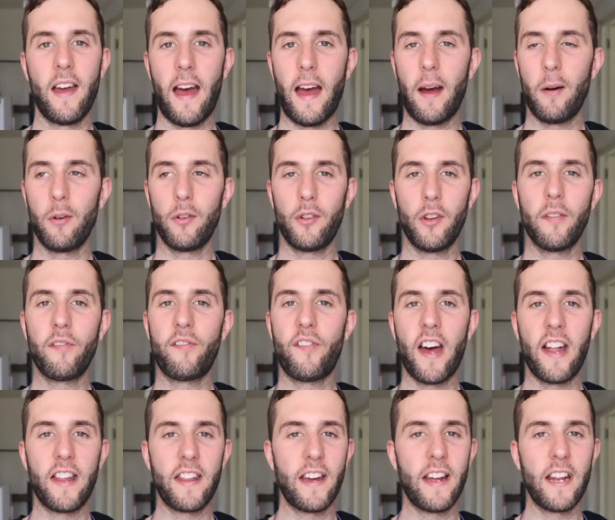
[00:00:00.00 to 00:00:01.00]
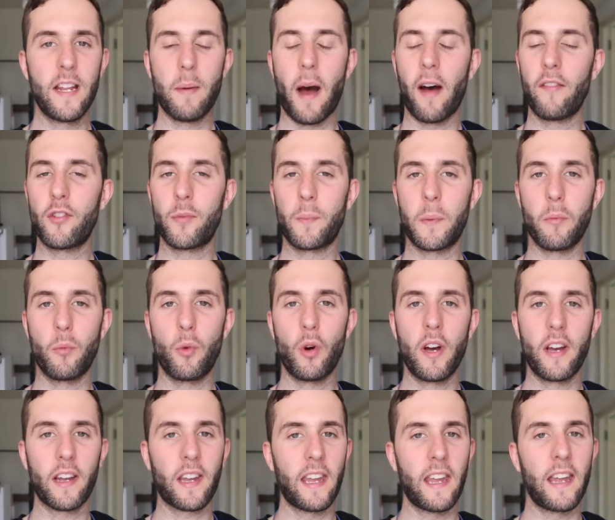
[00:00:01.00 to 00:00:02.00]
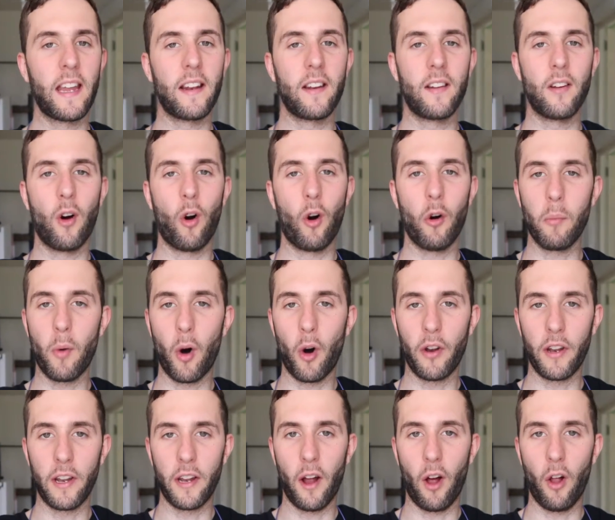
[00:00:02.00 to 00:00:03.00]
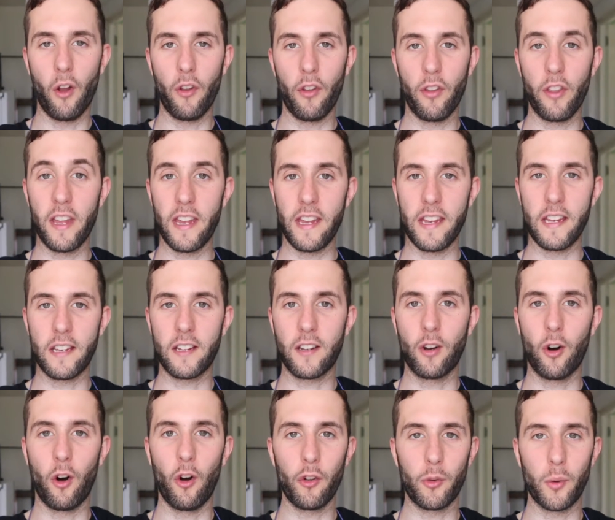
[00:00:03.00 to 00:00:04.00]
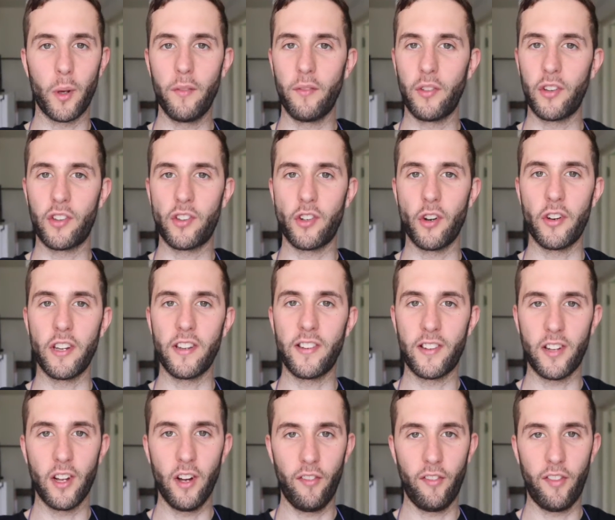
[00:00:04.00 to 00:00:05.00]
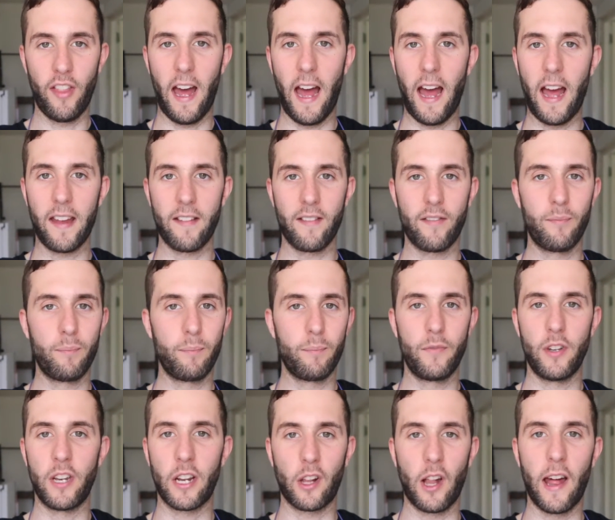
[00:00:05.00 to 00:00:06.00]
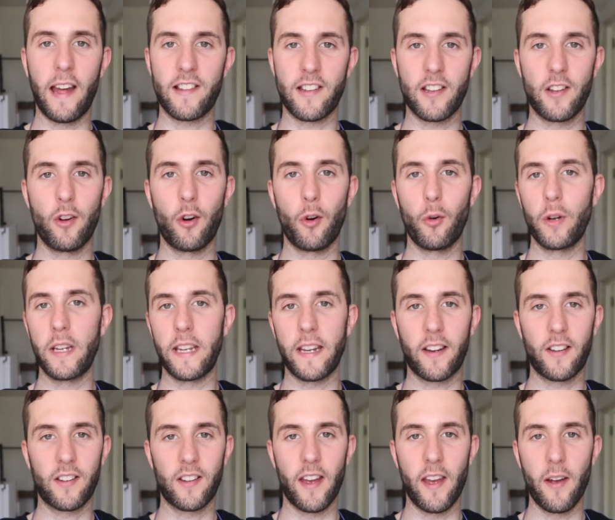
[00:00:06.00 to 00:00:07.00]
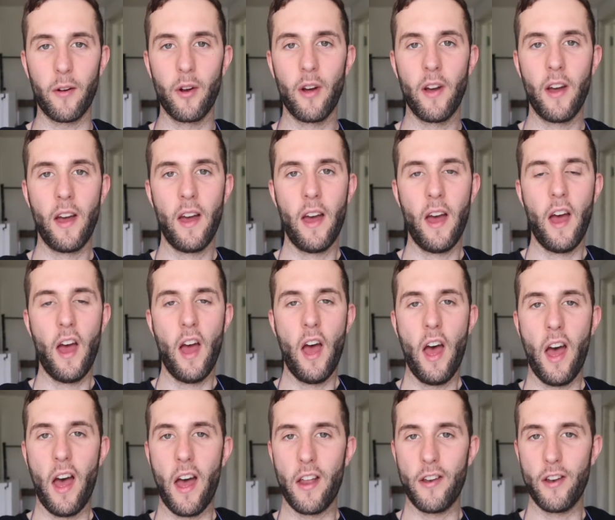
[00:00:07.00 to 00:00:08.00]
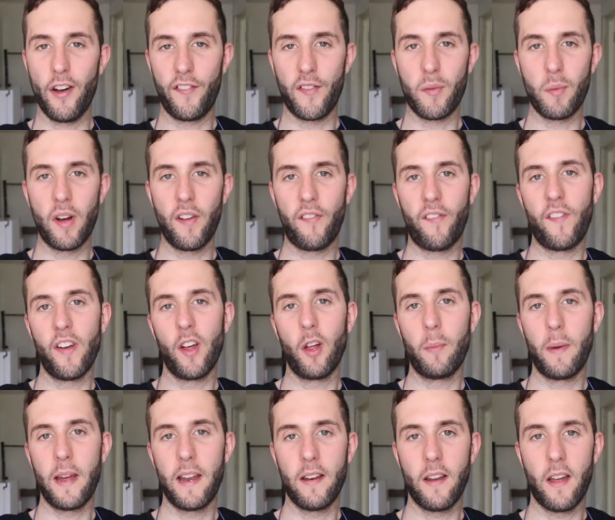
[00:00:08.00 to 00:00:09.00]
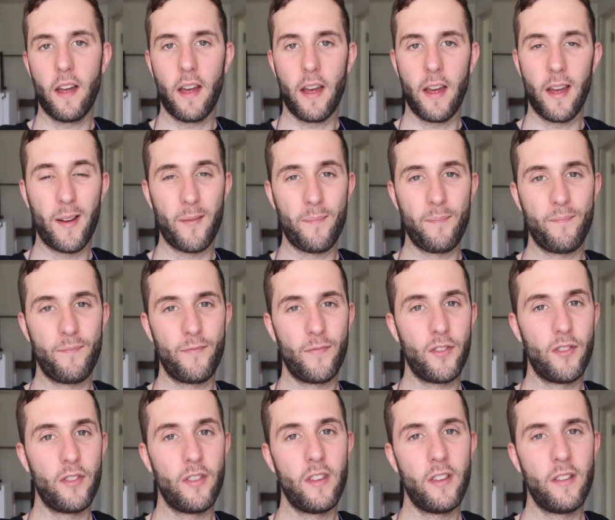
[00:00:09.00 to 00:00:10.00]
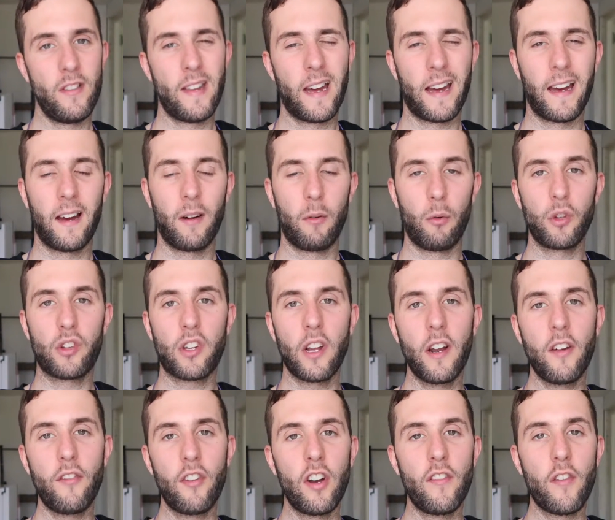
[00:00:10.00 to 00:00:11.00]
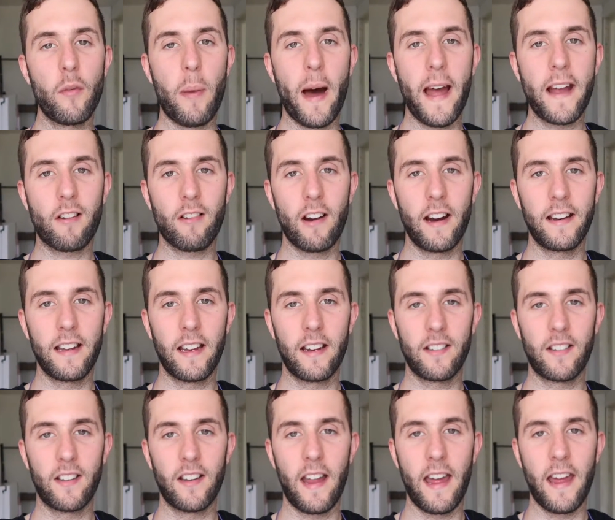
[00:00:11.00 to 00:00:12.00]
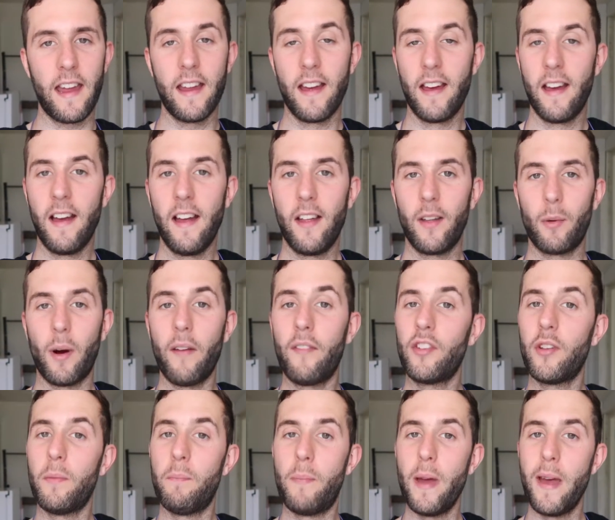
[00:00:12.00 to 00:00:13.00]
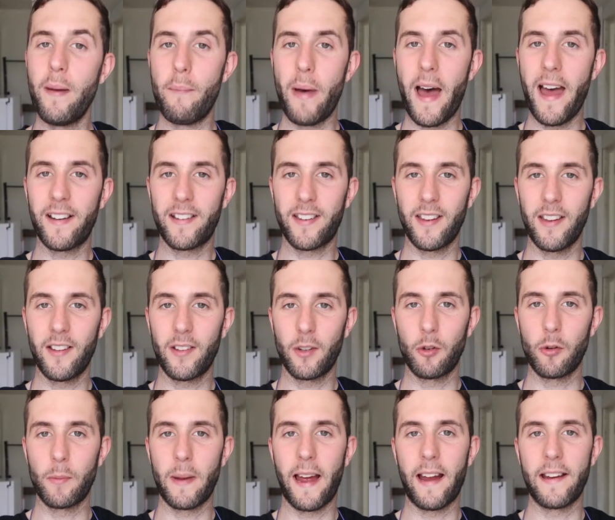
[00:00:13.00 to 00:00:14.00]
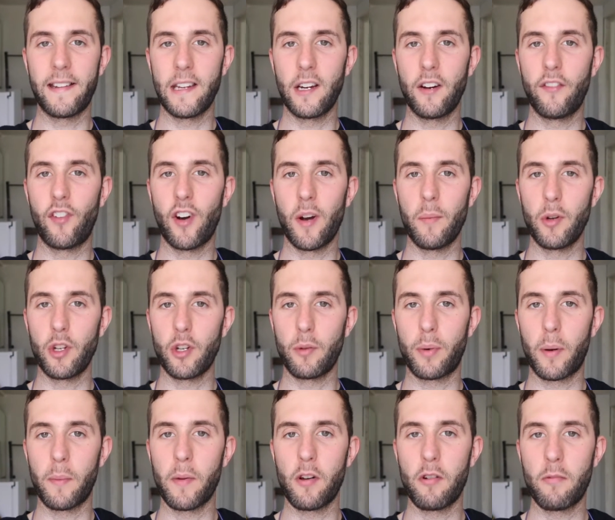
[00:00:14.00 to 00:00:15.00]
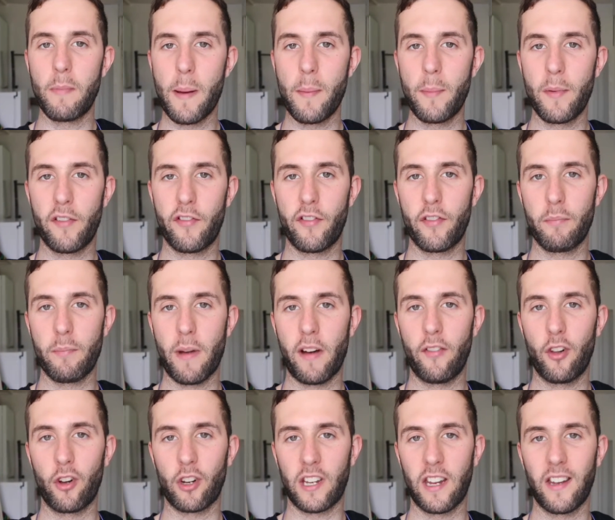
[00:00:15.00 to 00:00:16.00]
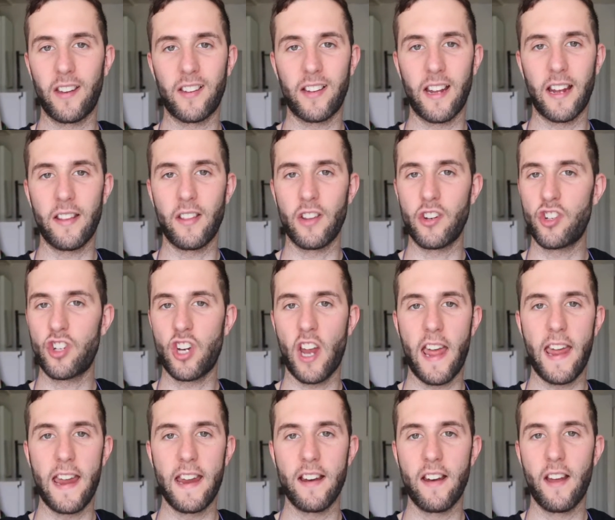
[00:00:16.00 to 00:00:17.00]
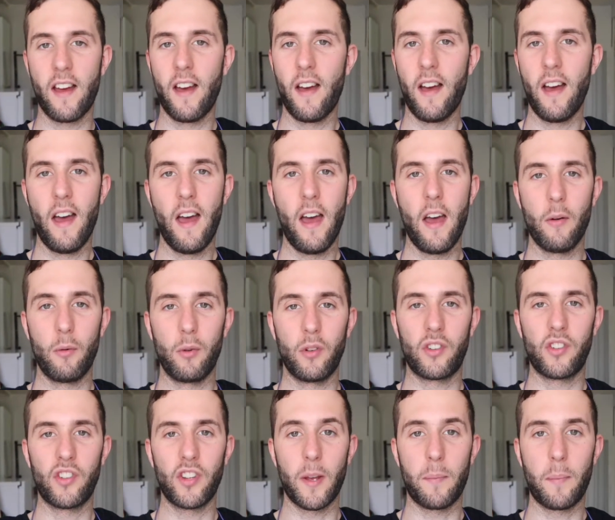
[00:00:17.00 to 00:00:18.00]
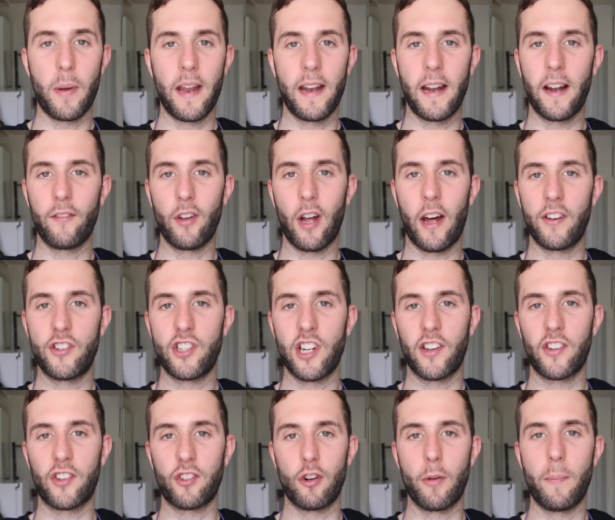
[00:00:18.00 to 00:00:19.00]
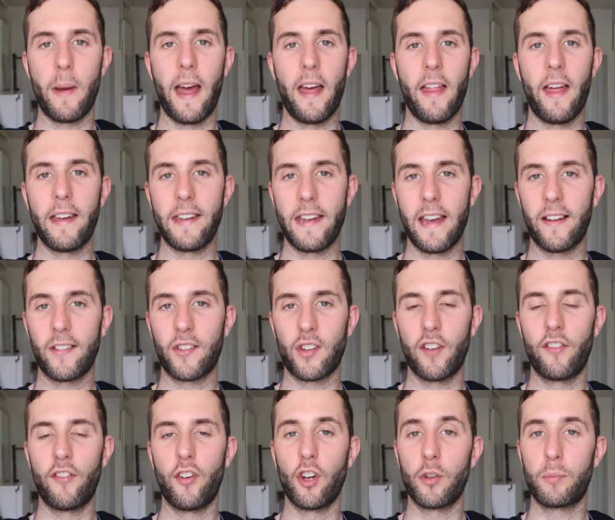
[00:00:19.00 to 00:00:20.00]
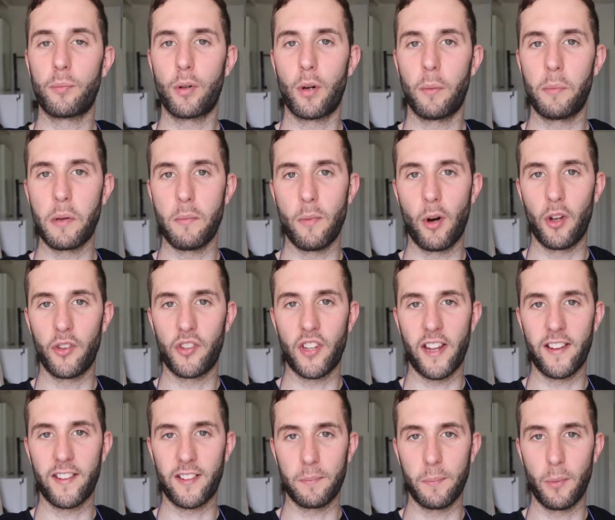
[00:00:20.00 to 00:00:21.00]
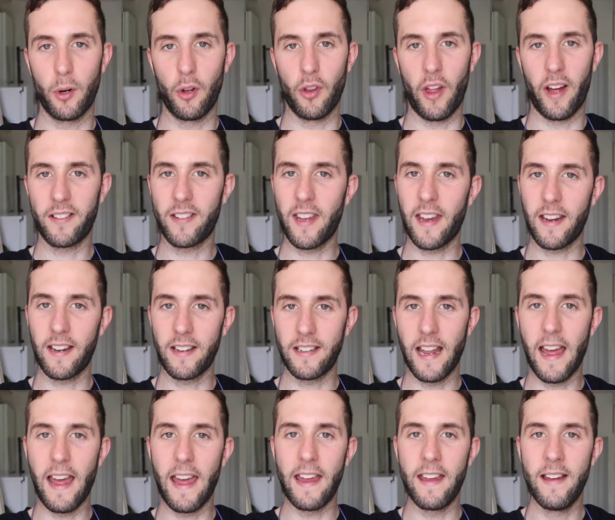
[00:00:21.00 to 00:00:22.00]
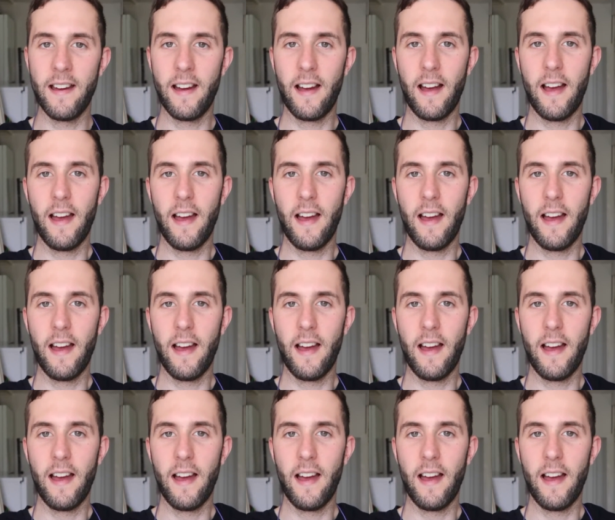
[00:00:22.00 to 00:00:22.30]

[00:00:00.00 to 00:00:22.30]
I was up fairly early, but I've just been working all morning on the coursework, the study stuff that I've neglected all week. So nothing worth filming. Was going for another bike ride again today. The weather's a bit better, so it would have been ideal for it. But you'll probably remember from my vlog yesterday, the chain was slipping. I've not had a chance to repair that yet, so I thought it's probably more sensible that I take a day,